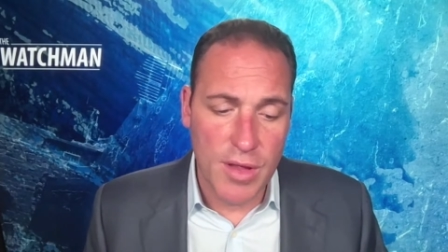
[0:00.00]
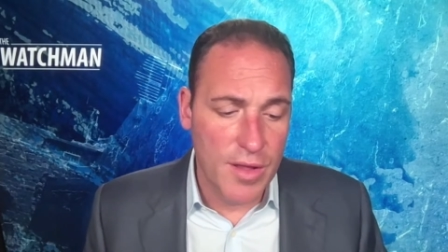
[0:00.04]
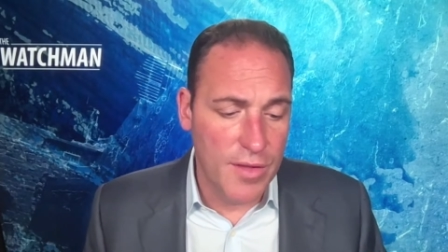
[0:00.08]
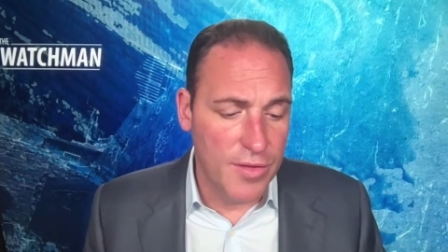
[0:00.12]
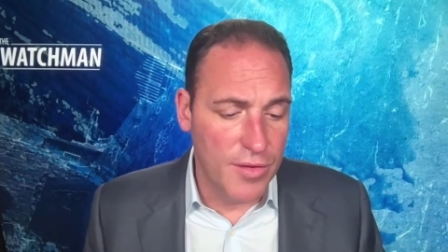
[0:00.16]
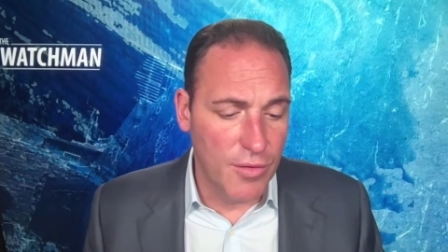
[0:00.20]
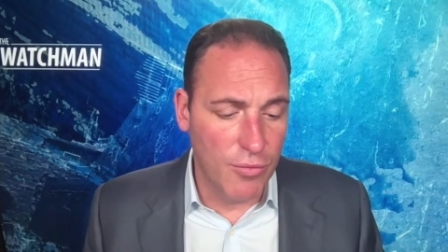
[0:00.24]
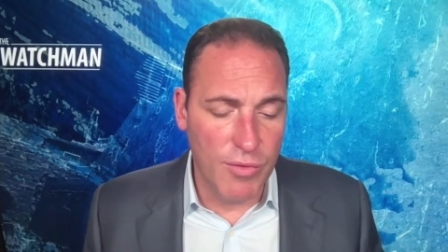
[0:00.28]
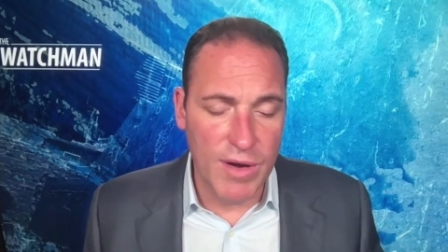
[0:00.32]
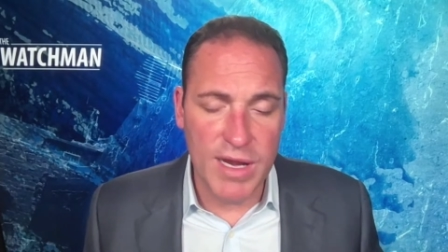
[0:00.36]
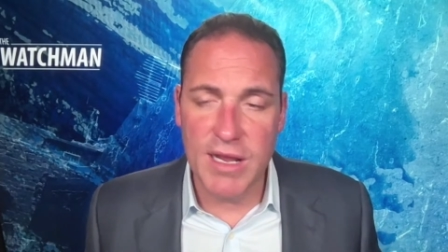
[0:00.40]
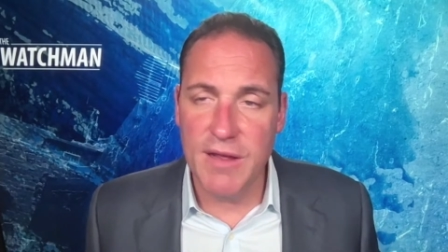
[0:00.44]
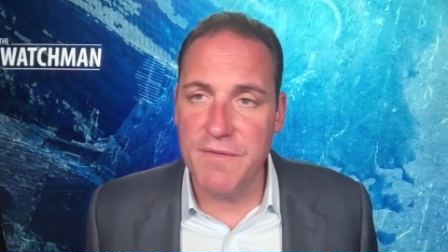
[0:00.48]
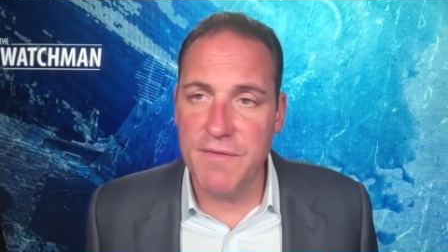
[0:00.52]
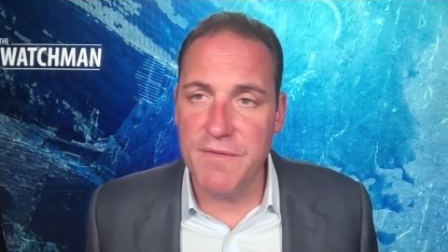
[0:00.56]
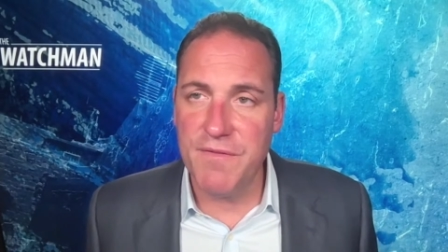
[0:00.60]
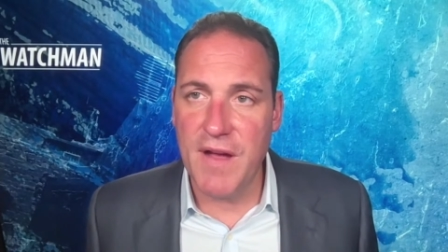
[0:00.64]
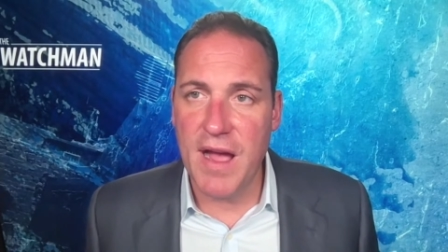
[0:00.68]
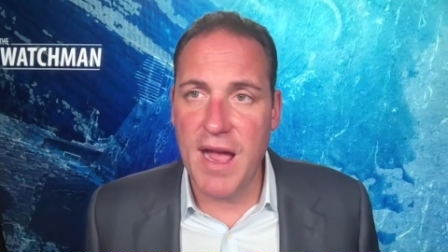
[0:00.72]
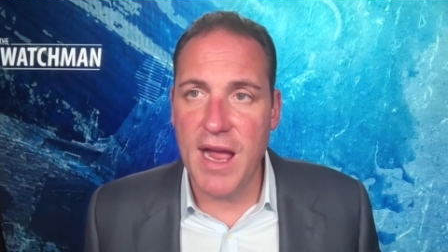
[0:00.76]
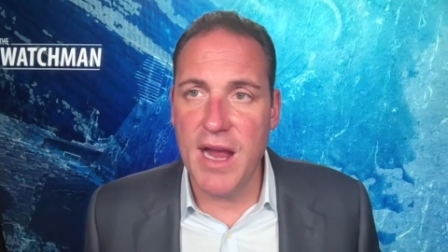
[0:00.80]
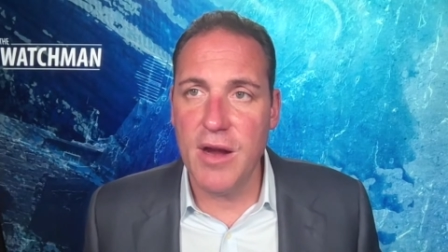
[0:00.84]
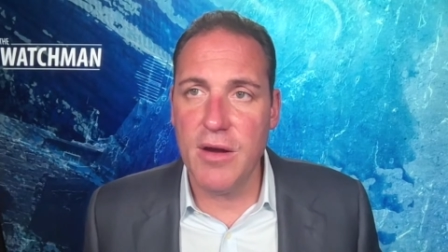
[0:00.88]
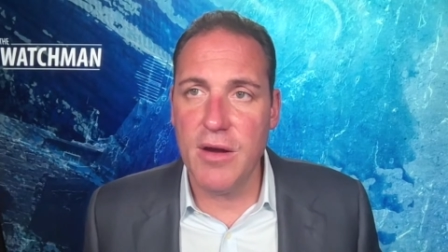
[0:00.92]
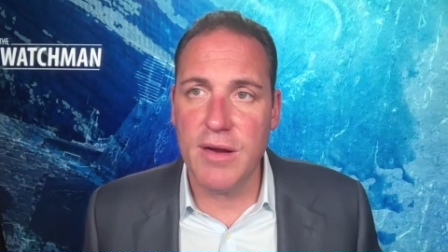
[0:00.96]
the ring of
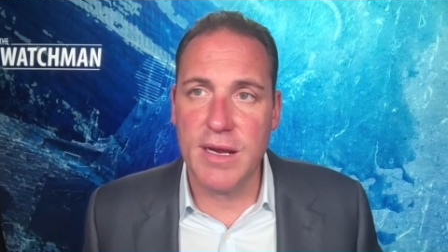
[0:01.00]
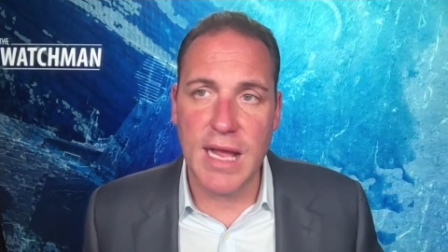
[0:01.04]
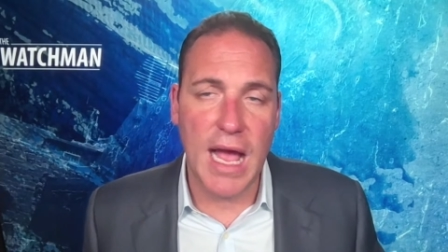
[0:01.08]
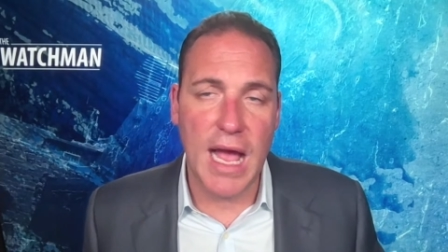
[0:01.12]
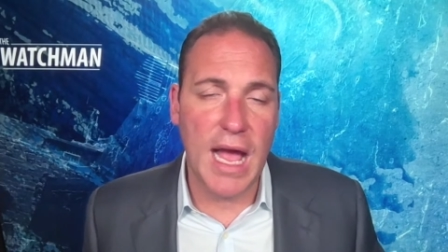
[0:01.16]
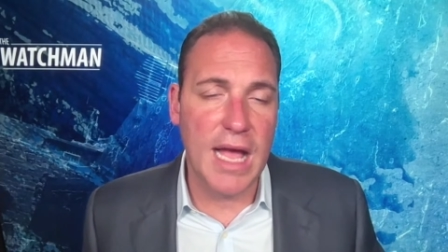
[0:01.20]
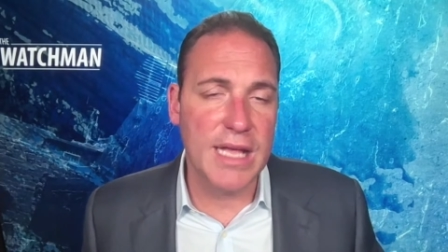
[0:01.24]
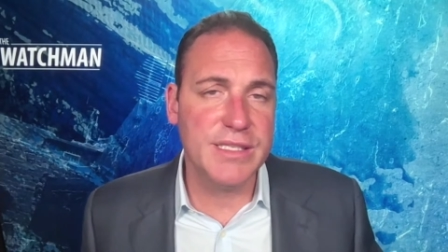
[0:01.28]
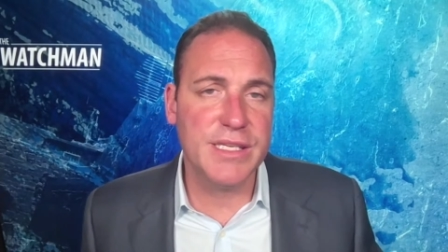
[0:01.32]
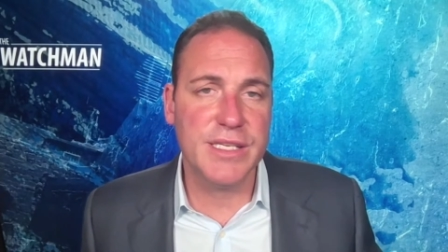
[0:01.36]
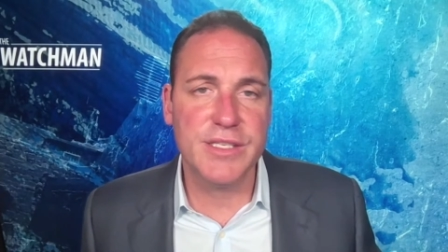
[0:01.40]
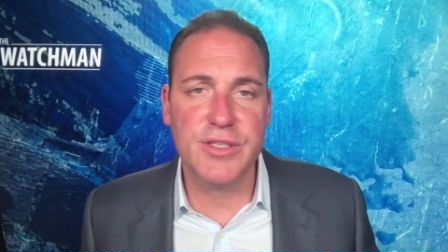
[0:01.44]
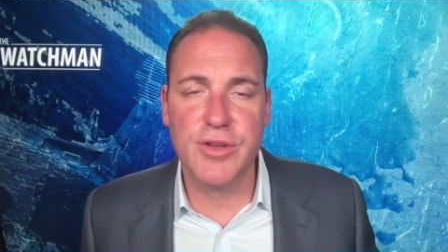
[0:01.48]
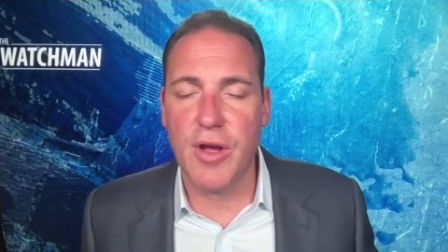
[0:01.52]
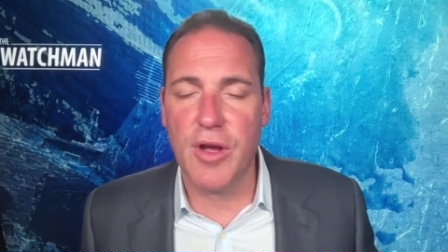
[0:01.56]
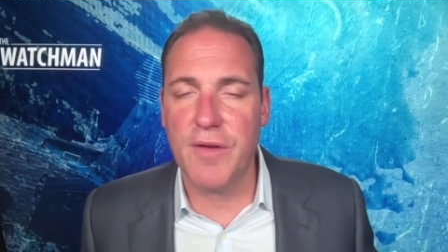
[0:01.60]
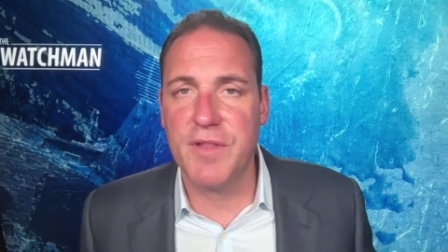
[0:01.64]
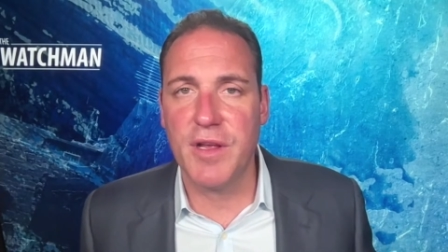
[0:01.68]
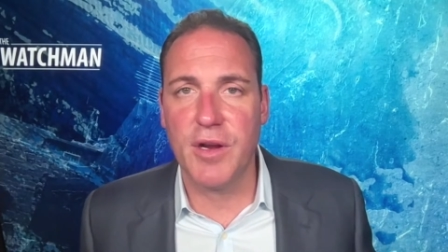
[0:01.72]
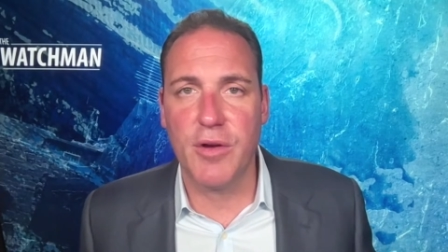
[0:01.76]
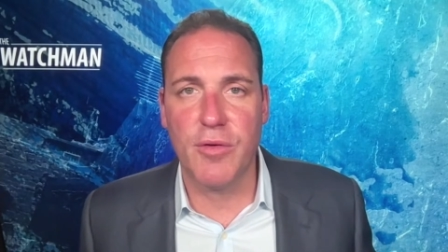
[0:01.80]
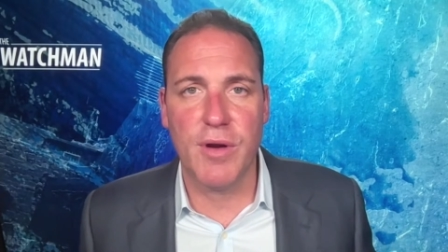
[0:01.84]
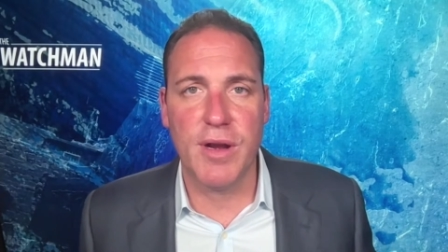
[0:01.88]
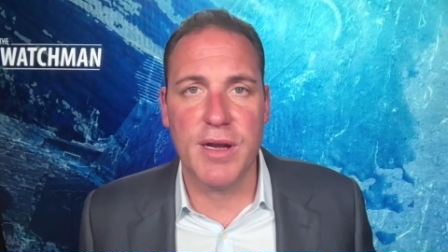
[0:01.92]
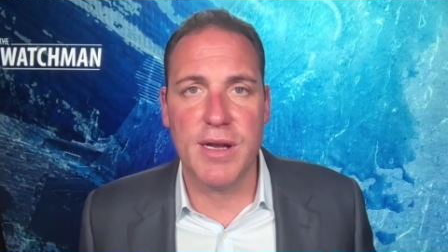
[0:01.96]
fire, Gaza's off the
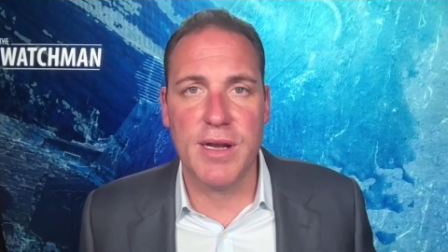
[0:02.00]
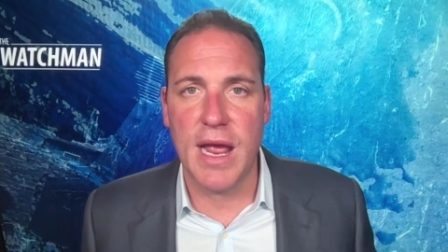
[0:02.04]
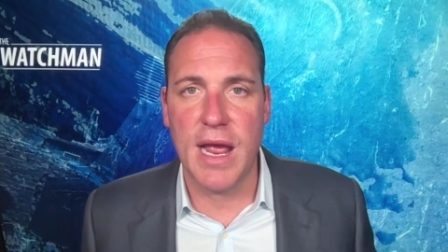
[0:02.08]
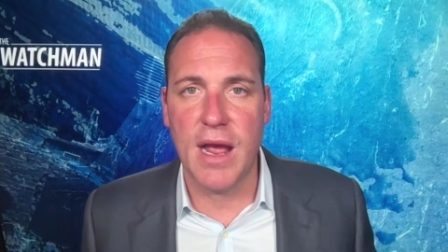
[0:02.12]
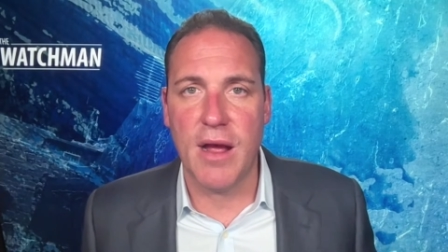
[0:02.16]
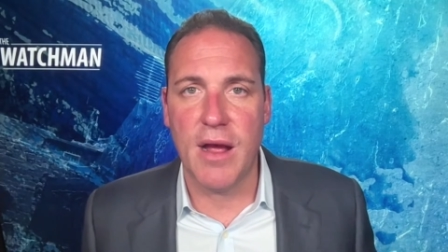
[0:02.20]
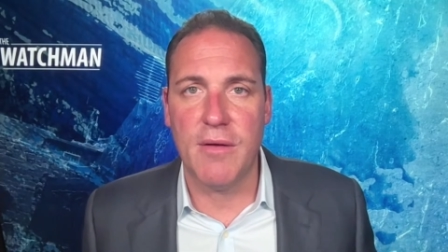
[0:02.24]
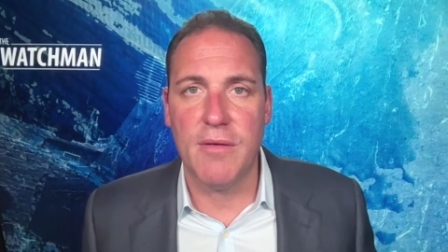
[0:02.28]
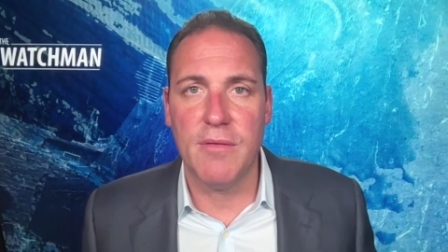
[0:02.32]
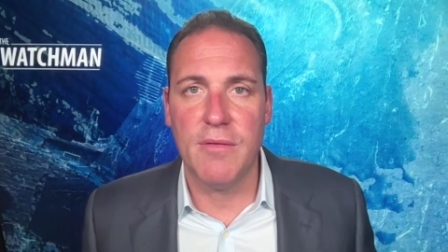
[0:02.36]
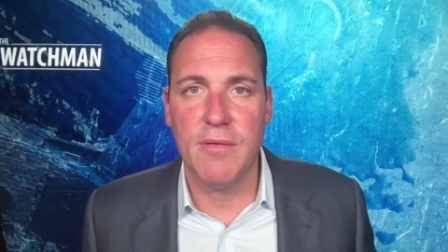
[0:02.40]
grid now.